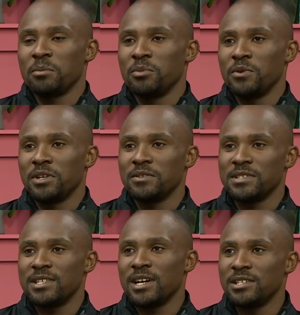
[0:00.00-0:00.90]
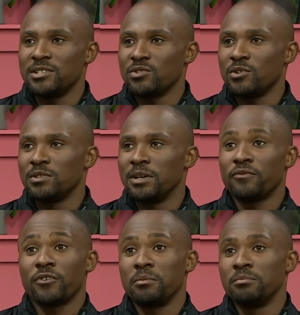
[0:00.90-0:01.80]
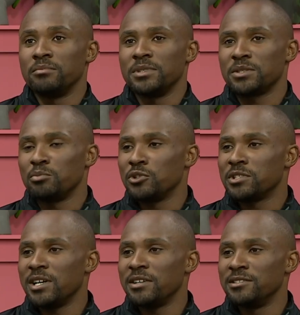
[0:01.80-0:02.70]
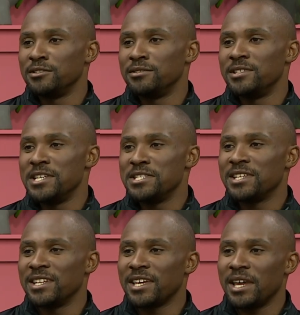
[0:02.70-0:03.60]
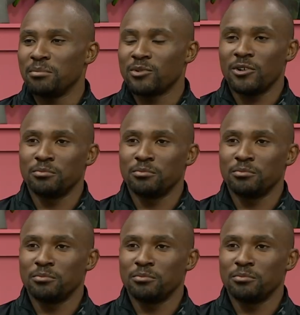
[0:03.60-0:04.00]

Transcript: rugby when I was 9 years old. I'm from a small town in the Eastern Cape